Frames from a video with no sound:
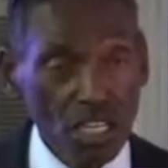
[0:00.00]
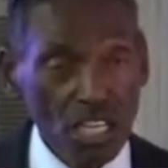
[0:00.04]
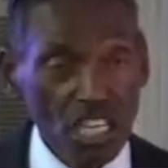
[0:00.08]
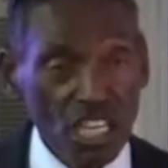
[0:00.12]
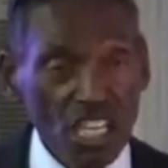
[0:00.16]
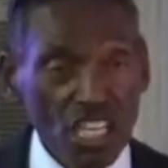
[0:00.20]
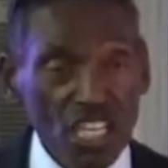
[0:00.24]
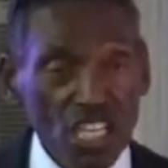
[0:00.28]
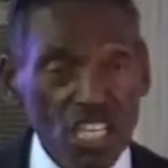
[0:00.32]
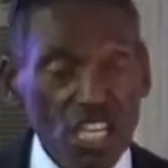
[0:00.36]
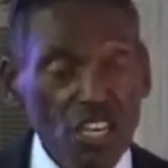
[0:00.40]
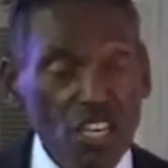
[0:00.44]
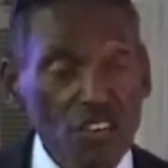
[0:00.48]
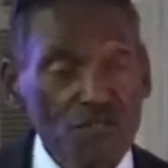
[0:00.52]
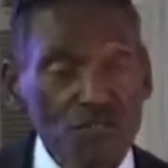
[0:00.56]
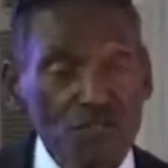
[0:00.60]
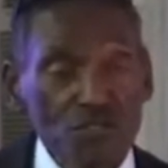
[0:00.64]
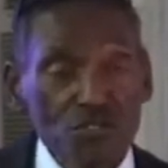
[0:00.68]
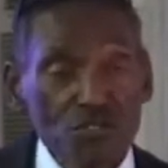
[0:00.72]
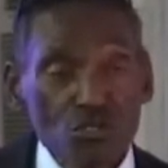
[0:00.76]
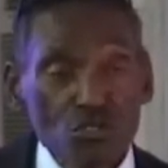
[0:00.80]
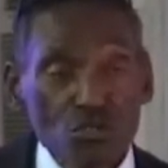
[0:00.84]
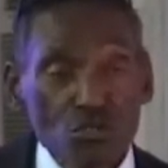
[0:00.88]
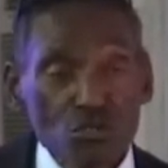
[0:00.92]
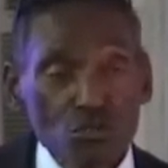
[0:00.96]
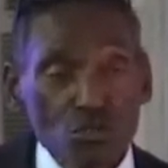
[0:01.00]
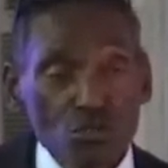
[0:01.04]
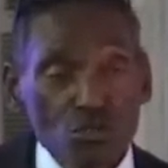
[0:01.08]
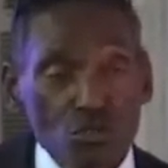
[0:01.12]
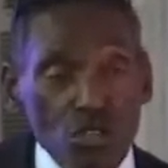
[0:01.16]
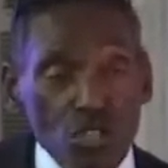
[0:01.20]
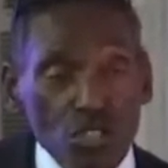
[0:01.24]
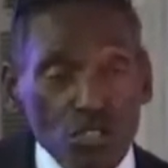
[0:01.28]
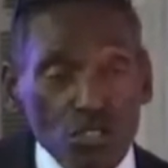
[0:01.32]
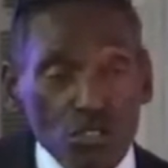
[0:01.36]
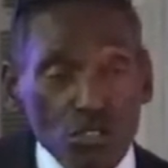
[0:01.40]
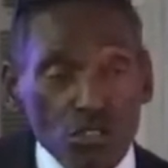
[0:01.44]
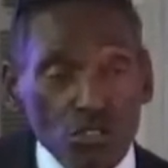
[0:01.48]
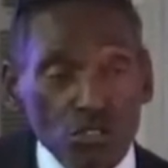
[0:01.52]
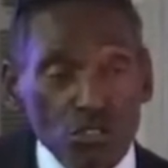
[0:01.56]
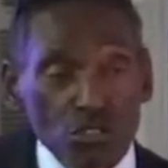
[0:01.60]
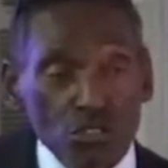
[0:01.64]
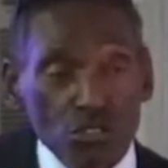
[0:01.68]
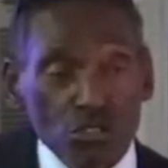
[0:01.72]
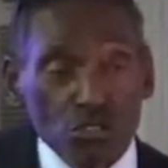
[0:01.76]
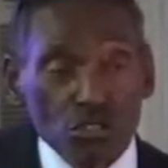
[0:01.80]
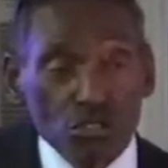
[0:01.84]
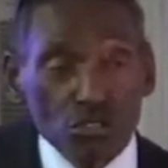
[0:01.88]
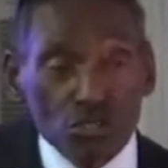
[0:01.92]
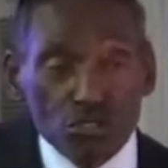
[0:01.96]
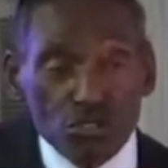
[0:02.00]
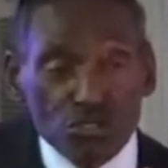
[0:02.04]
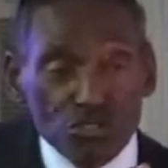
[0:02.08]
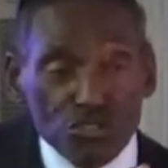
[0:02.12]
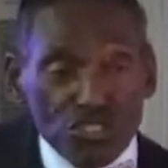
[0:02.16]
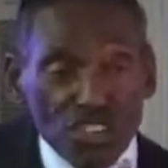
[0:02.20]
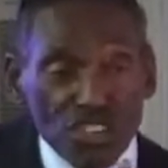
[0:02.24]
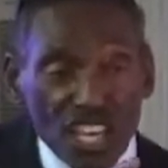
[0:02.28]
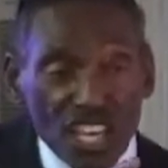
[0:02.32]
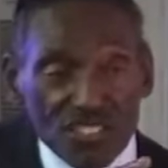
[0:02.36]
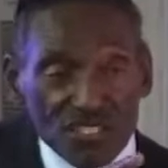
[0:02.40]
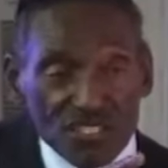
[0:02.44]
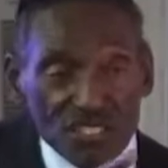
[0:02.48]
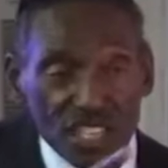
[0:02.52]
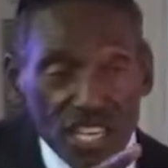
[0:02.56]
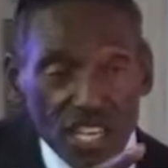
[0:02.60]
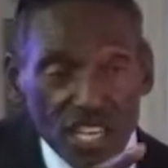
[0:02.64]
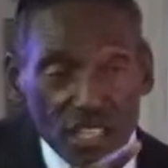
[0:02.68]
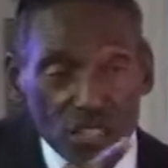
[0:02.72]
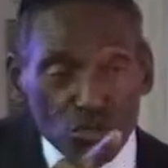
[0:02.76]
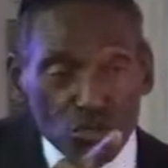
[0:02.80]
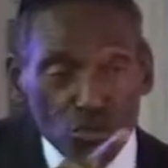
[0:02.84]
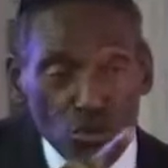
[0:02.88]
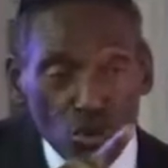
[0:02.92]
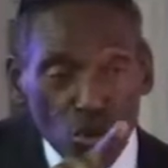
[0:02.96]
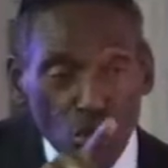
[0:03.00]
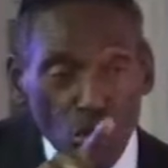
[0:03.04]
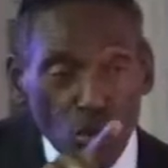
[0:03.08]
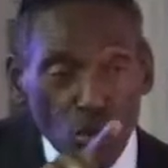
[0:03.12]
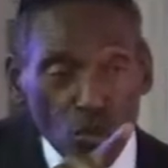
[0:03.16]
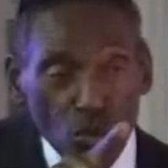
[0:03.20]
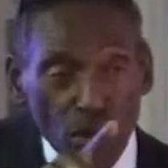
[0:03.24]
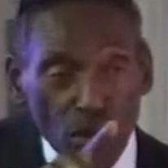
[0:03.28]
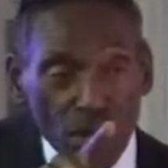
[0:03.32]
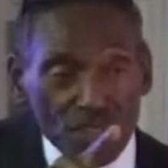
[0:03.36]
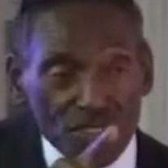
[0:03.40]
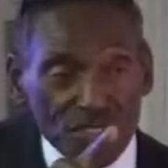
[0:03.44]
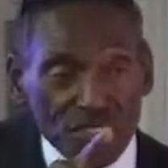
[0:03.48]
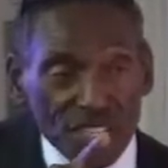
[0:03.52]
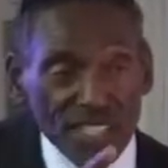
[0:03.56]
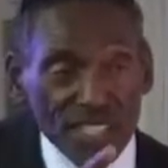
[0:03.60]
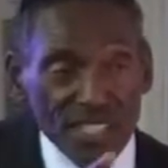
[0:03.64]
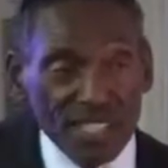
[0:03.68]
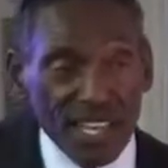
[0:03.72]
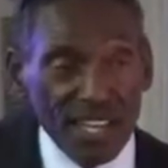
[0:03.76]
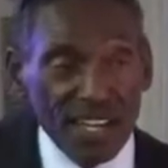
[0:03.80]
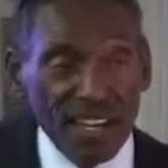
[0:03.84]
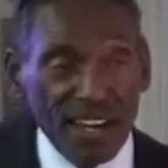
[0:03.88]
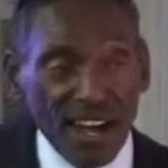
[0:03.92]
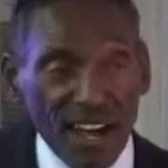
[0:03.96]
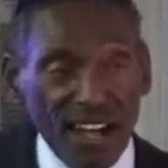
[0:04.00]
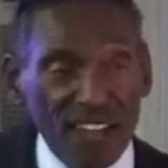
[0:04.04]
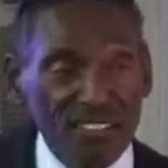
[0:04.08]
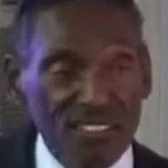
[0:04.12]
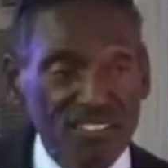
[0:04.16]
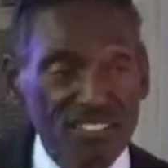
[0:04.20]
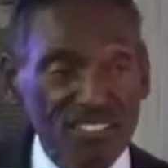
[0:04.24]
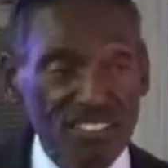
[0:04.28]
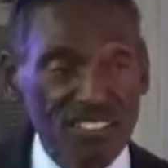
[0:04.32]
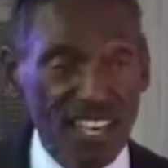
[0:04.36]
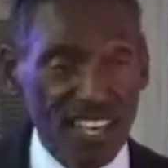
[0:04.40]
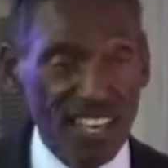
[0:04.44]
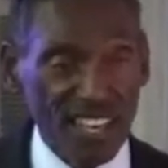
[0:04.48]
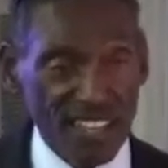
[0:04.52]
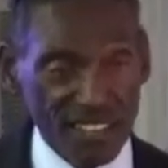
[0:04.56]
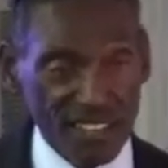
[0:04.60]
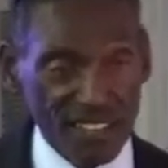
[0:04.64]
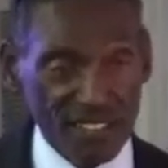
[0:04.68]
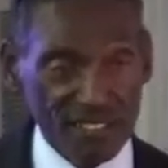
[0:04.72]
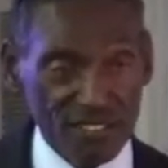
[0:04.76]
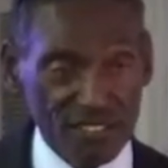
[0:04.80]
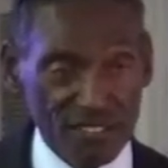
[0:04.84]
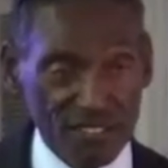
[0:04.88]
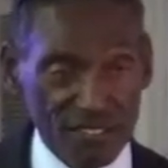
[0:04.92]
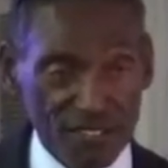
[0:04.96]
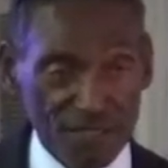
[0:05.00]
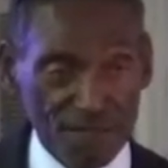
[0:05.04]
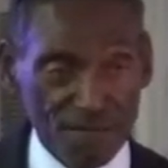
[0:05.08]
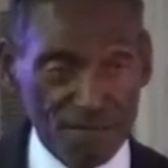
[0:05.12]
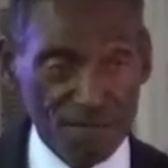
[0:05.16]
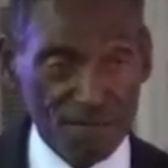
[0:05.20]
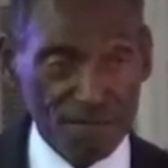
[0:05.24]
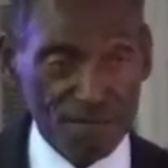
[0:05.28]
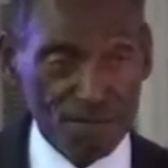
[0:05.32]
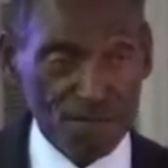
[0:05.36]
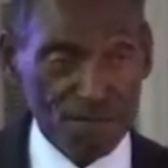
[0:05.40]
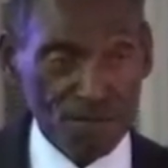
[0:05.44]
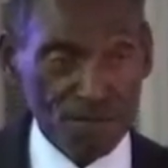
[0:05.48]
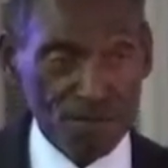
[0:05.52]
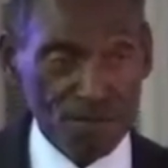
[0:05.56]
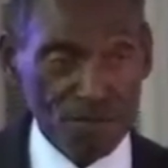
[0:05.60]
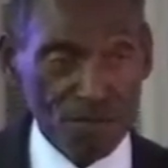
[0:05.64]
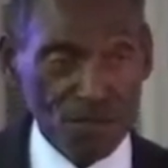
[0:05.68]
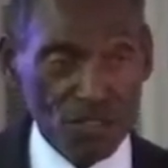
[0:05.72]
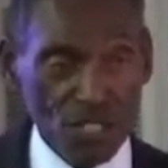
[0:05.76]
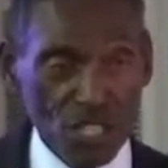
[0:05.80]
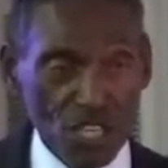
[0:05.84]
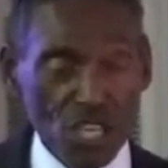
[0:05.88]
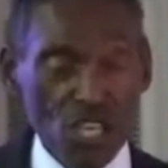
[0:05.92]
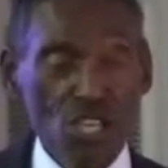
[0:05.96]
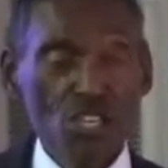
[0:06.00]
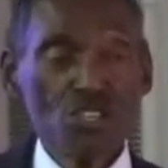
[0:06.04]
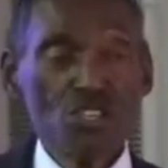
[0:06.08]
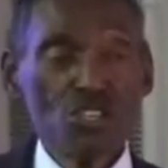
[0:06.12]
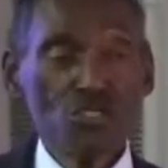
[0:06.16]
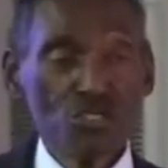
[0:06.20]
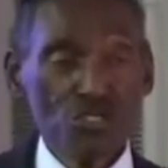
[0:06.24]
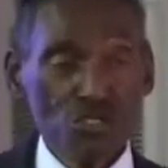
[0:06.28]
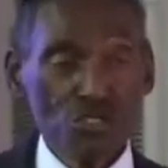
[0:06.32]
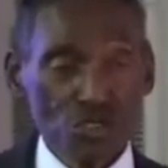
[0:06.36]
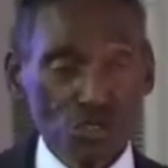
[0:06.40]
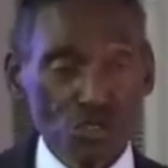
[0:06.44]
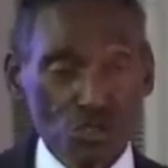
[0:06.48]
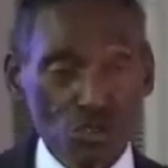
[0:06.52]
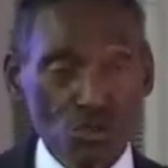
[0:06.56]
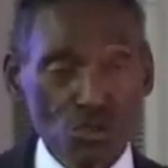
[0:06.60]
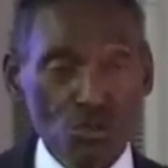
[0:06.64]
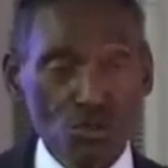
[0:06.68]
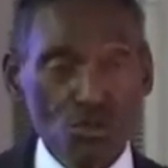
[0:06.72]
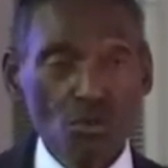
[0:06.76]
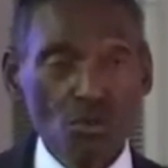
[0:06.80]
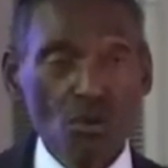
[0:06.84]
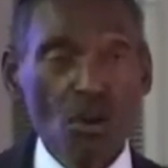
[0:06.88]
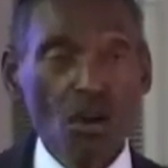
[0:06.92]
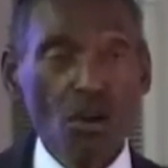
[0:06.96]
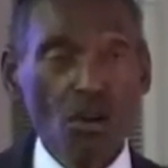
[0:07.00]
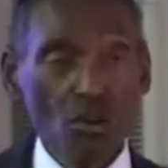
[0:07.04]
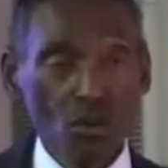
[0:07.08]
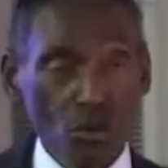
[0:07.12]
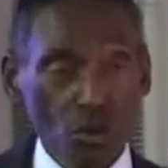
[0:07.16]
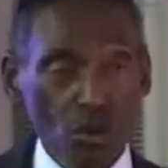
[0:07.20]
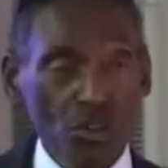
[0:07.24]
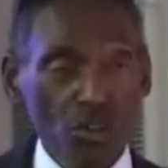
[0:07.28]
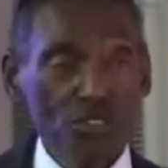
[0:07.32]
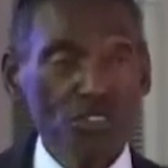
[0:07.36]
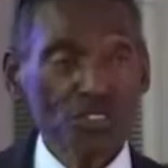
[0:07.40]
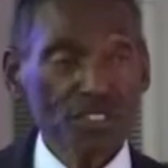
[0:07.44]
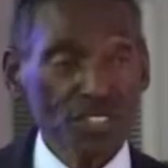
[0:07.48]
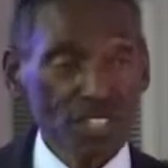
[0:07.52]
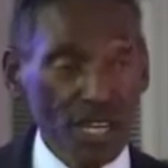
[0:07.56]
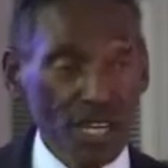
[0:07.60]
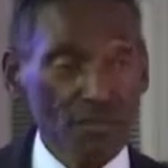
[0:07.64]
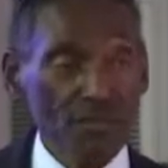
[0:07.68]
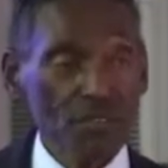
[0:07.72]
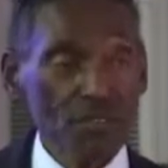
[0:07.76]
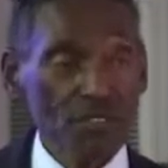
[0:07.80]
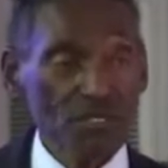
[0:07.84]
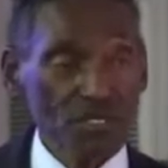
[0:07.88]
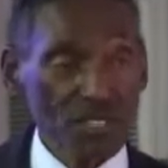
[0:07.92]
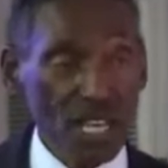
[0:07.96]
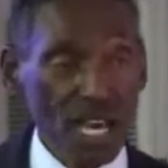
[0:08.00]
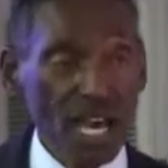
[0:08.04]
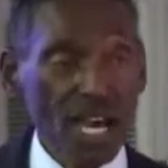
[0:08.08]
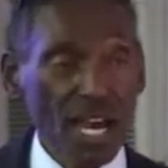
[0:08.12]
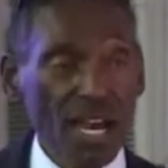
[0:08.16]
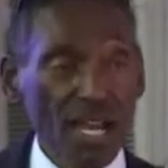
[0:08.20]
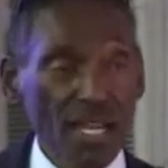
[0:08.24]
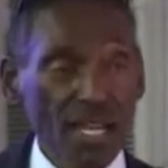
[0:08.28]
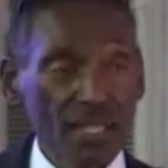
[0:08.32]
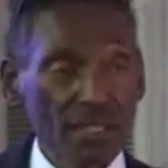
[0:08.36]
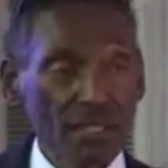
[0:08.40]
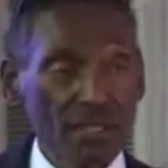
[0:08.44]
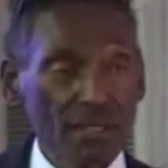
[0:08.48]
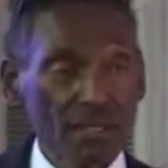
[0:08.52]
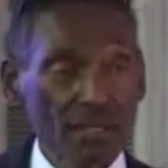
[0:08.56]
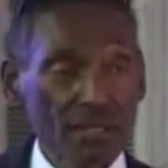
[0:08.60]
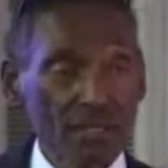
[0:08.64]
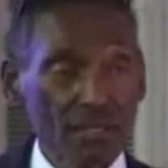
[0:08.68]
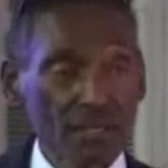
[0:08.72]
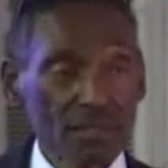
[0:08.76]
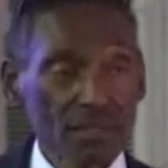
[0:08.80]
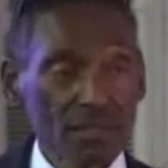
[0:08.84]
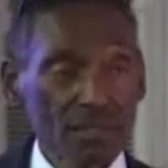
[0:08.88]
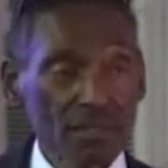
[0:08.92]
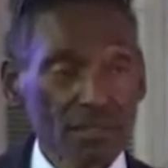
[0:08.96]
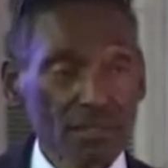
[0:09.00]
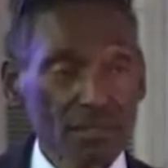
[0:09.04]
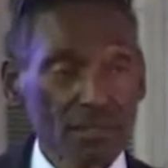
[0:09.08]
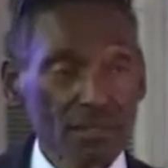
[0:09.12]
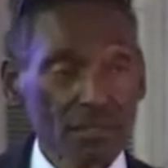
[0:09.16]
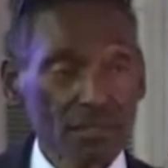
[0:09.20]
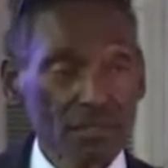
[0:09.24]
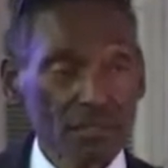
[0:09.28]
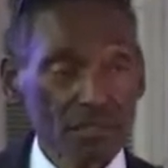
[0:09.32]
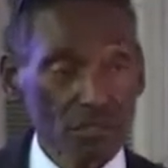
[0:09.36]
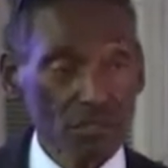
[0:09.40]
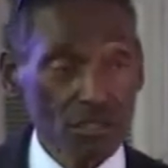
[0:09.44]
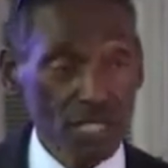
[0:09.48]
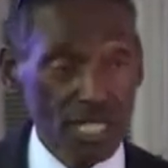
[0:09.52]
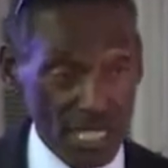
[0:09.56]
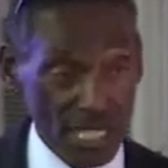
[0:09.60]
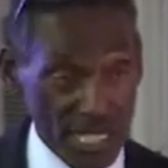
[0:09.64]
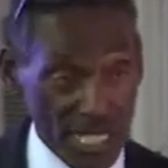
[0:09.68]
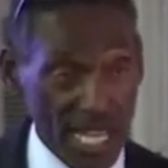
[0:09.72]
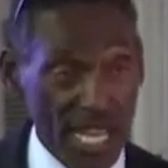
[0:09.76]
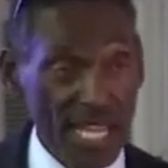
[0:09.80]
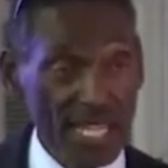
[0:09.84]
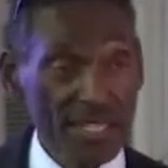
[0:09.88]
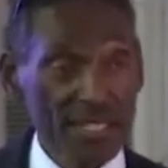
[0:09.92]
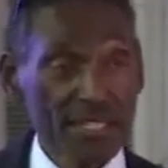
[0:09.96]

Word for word: If you just ignore one thing that God says, you are on the devil's side. You get that?